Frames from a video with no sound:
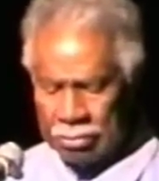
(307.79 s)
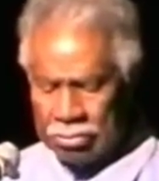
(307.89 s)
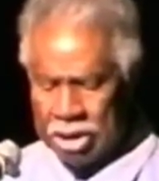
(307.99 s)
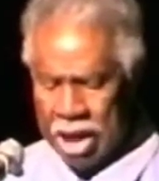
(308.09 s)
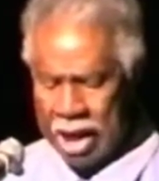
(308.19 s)

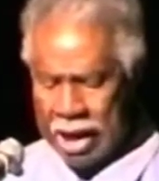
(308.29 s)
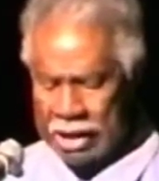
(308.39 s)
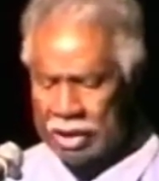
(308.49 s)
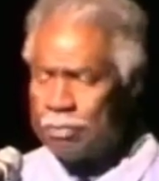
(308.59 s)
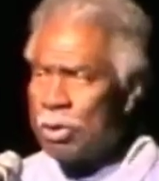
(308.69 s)
be
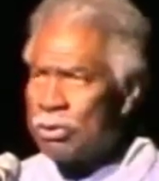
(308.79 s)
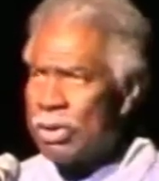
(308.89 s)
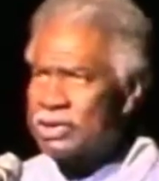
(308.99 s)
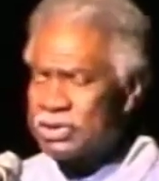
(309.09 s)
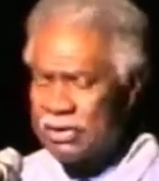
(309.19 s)
highly
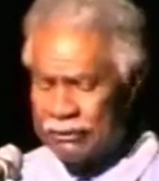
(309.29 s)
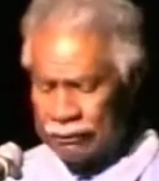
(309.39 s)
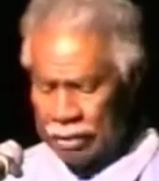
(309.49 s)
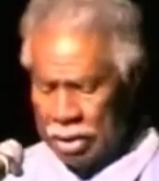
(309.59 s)
progressive,